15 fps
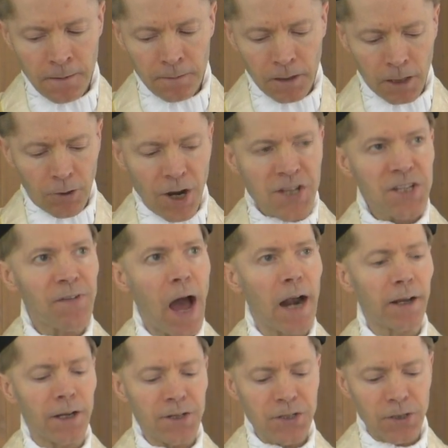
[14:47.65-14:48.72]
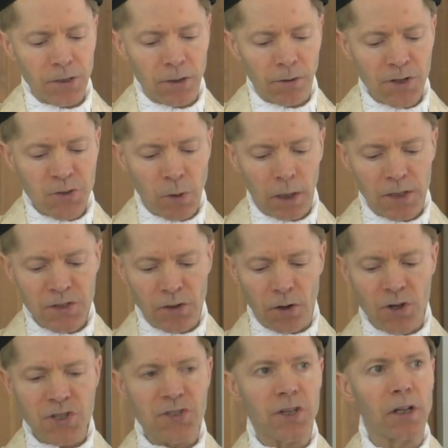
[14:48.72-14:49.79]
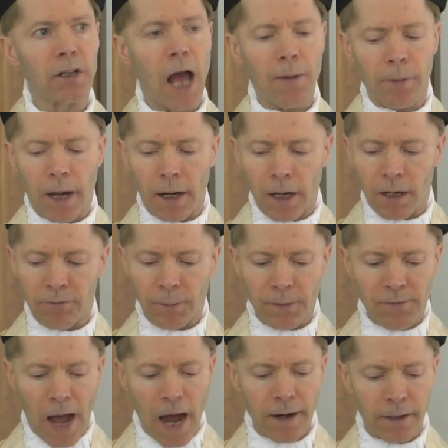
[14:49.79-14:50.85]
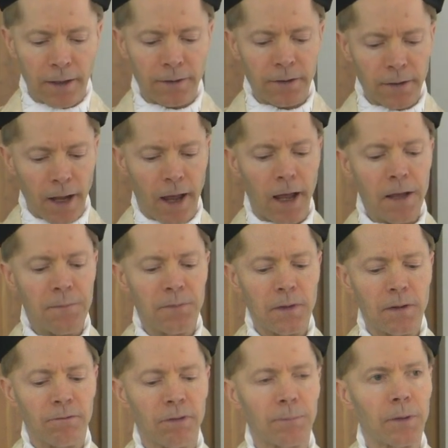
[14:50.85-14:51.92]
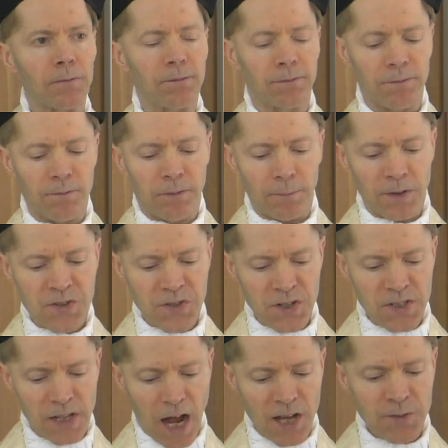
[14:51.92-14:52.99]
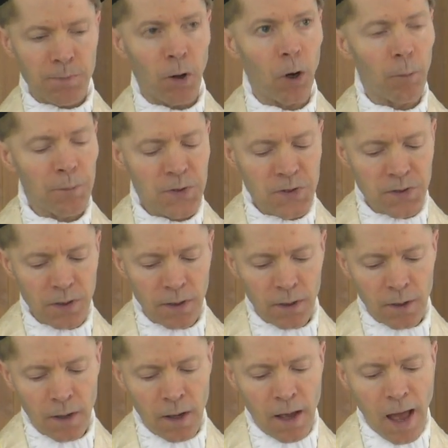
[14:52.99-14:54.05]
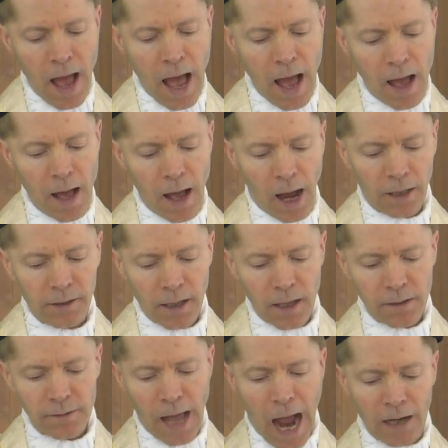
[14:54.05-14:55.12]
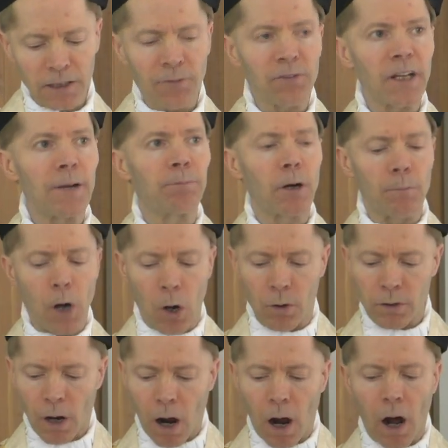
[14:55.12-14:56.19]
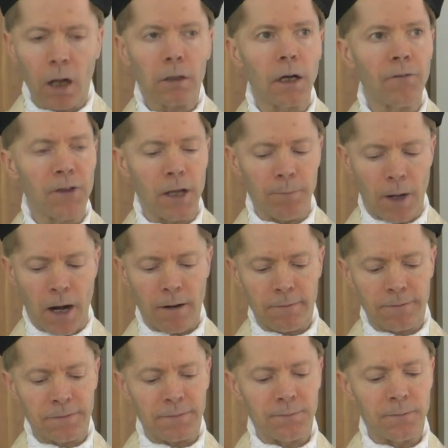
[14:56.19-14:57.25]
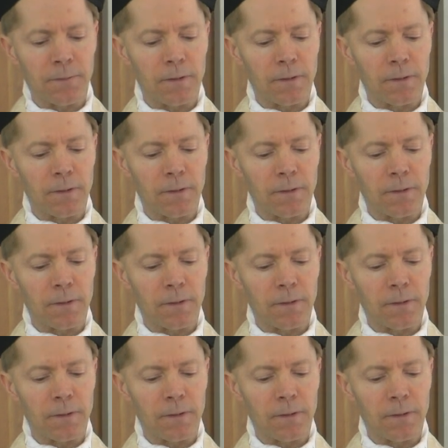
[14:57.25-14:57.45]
The decrees of Vatican II, as well as those still emanating from the Vatican today, from the 6 last popes, actively promote all of the above.